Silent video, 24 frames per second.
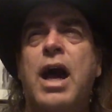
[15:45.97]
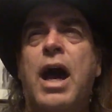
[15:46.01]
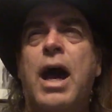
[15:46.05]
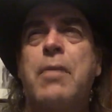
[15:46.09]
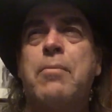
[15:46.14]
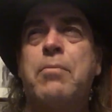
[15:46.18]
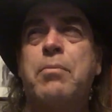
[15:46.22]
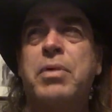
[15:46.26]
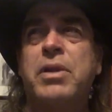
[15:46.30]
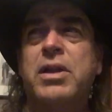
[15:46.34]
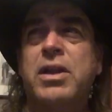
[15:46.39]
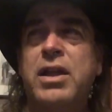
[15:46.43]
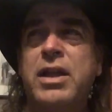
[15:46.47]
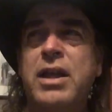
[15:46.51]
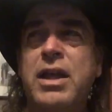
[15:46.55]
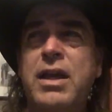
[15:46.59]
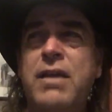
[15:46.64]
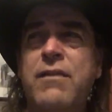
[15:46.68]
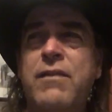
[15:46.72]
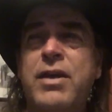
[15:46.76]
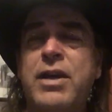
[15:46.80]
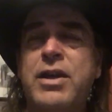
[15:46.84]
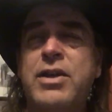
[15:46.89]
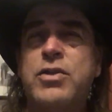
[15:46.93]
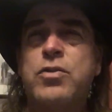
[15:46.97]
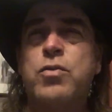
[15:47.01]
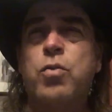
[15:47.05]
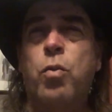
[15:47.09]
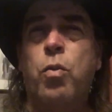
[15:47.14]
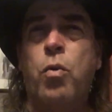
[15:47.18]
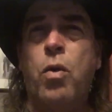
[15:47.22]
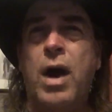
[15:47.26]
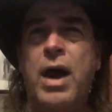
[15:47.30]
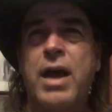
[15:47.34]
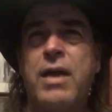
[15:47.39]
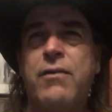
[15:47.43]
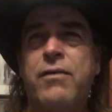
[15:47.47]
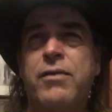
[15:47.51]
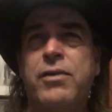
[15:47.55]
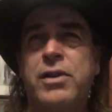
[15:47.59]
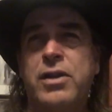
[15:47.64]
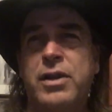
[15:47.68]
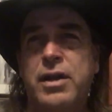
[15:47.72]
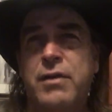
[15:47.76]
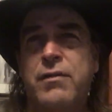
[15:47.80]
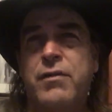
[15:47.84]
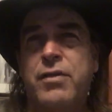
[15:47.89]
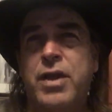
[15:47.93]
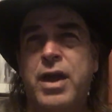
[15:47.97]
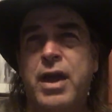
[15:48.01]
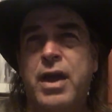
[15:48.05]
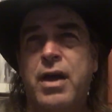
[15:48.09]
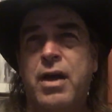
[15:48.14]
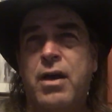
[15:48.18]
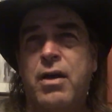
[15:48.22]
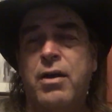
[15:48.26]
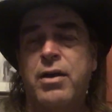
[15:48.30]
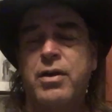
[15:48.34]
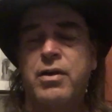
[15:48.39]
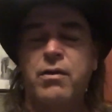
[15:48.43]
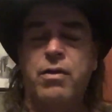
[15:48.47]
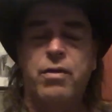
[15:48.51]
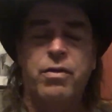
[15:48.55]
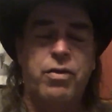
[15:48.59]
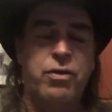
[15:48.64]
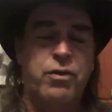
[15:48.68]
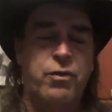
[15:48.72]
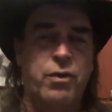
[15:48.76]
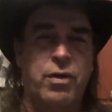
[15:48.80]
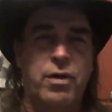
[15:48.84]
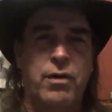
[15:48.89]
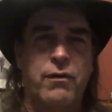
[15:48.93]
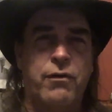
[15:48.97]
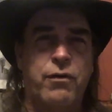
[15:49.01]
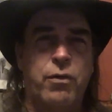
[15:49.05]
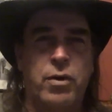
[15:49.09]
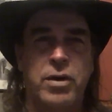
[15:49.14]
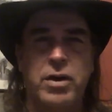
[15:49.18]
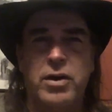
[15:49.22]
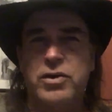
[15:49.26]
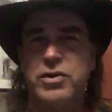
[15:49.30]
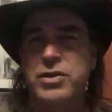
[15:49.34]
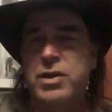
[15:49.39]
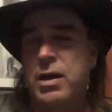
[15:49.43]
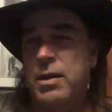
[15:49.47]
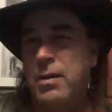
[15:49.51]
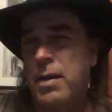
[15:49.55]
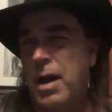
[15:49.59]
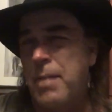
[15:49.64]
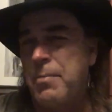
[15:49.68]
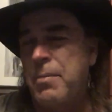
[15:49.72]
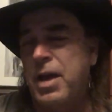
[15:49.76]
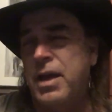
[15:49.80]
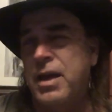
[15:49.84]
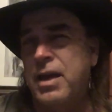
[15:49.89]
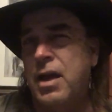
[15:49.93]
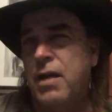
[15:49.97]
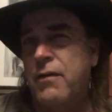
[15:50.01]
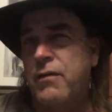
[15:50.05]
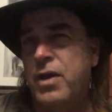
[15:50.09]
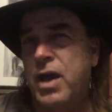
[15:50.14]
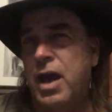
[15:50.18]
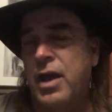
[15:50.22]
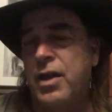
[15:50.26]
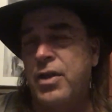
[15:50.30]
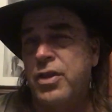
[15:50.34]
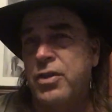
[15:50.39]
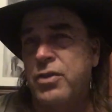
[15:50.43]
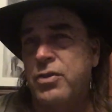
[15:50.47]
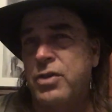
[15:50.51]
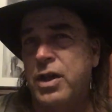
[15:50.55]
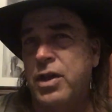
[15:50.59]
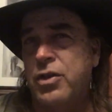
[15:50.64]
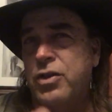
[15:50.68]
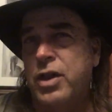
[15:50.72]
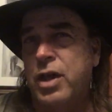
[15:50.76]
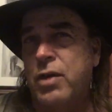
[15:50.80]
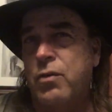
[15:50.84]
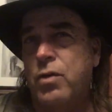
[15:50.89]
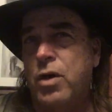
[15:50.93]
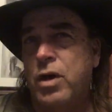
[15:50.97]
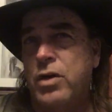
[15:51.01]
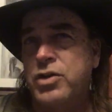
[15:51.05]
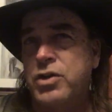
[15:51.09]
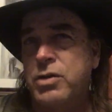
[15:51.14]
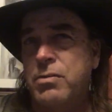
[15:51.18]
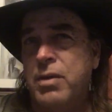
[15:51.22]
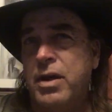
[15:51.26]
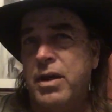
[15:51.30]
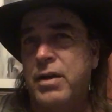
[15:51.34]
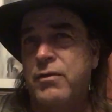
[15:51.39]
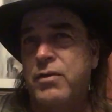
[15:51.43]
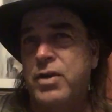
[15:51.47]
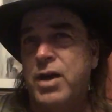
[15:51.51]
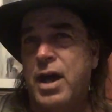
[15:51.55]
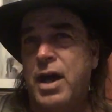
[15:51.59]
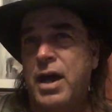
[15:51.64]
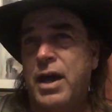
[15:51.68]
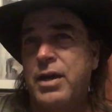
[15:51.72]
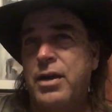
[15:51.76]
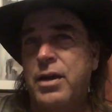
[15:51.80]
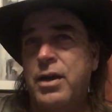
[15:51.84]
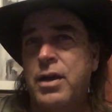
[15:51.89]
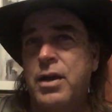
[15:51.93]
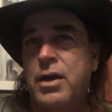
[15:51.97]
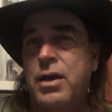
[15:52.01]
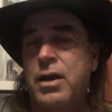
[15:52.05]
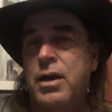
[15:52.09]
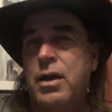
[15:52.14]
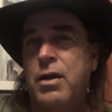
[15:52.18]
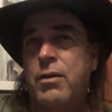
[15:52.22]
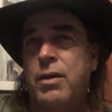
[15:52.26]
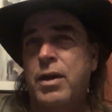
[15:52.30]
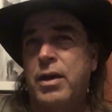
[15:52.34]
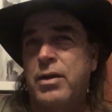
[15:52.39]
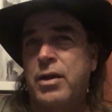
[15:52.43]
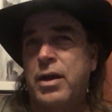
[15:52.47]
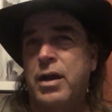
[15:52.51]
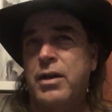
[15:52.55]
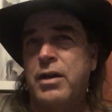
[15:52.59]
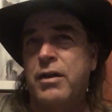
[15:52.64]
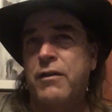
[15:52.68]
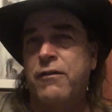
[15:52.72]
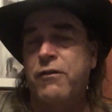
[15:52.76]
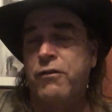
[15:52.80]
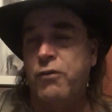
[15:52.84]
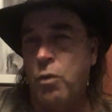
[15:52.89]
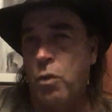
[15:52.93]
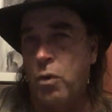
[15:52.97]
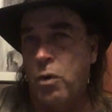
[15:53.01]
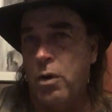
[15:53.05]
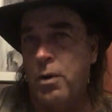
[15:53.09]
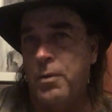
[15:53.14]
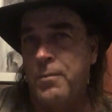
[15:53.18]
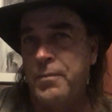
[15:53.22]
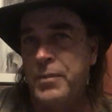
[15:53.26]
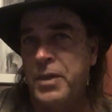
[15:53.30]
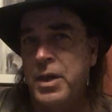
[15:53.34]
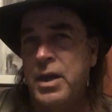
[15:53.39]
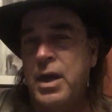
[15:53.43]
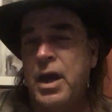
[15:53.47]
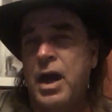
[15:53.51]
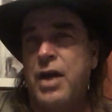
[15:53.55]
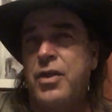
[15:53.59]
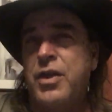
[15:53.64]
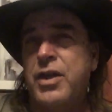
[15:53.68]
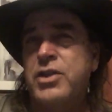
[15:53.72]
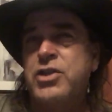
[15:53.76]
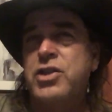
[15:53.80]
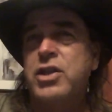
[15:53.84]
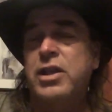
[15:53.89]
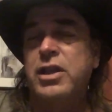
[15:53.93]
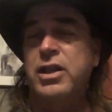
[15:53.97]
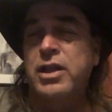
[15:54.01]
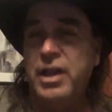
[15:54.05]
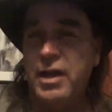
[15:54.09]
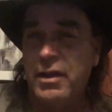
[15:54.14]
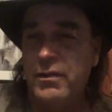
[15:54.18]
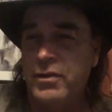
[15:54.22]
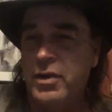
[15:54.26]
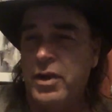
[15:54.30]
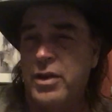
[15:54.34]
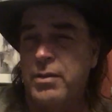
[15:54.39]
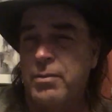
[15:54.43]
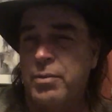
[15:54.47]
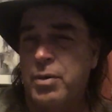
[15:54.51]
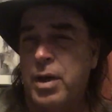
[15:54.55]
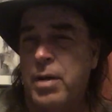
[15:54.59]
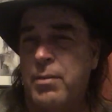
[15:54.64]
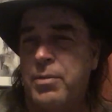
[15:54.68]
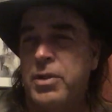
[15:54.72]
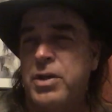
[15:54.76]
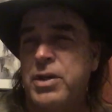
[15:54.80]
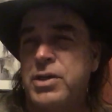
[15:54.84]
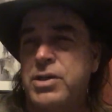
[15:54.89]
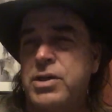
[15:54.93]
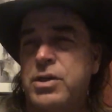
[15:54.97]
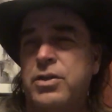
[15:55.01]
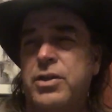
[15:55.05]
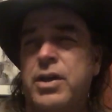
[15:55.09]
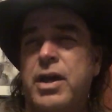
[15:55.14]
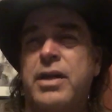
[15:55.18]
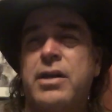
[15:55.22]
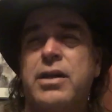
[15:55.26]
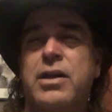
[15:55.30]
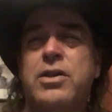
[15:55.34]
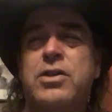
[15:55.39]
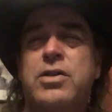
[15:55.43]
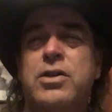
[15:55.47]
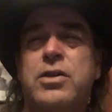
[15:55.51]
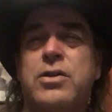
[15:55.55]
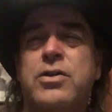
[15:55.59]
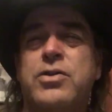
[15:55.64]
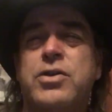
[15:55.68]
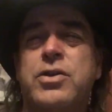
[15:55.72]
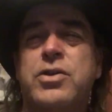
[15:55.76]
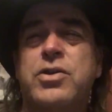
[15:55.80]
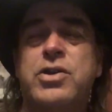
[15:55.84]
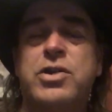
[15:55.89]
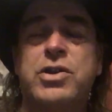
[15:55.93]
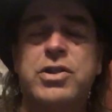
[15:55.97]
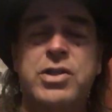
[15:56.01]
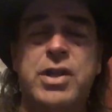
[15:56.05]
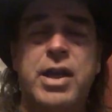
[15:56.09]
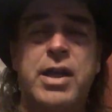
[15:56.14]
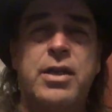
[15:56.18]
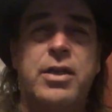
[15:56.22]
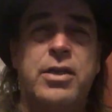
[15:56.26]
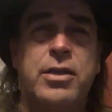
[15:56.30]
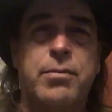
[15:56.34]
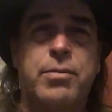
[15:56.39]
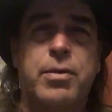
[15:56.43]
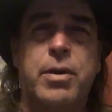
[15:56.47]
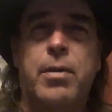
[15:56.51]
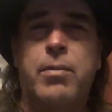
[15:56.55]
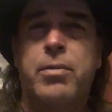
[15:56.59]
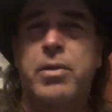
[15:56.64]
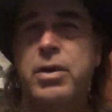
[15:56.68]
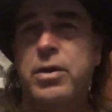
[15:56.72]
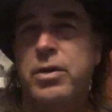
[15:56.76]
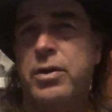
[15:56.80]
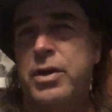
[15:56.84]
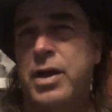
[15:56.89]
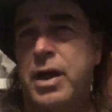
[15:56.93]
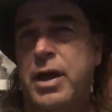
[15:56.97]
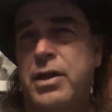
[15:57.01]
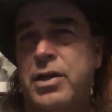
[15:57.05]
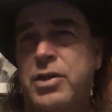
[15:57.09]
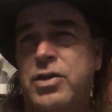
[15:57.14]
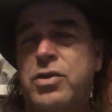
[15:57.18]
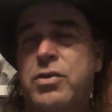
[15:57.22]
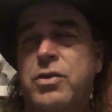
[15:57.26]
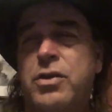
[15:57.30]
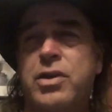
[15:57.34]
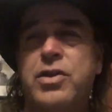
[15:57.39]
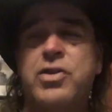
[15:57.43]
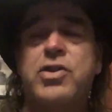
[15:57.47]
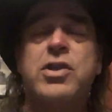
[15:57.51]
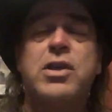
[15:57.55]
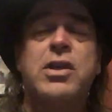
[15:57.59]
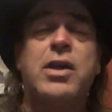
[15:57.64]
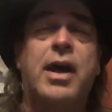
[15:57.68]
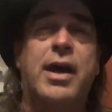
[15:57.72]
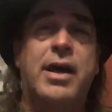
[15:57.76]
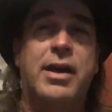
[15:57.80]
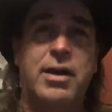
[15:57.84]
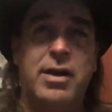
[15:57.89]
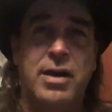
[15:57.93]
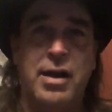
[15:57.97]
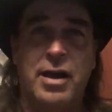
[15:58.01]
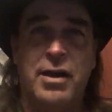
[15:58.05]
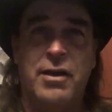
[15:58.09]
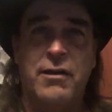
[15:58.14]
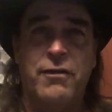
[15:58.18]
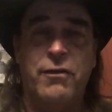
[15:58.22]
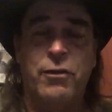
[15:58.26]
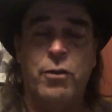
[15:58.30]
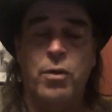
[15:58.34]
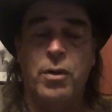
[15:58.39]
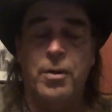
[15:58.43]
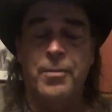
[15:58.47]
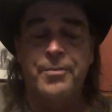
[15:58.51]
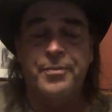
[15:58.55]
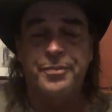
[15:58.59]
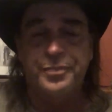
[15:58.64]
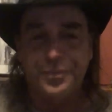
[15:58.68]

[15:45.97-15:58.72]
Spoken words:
I believe his wife lived there 3 or 4 years, and I might have gotten her death date wrong. She might have died around 94. I think she lived on the property till 92. So she stayed on the property till 92, and then she died in 94.